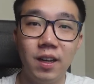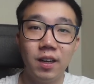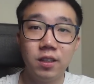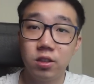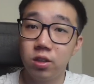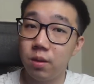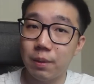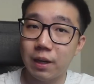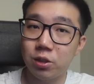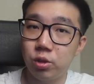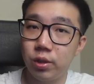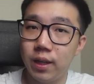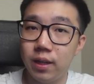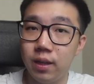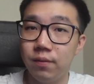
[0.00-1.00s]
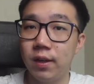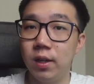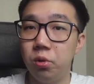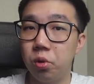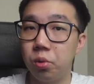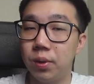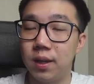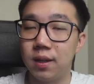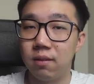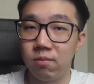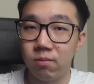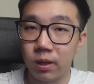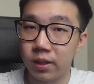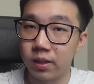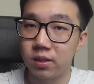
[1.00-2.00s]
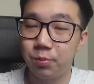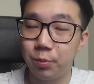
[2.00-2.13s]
So it might trade even lower than its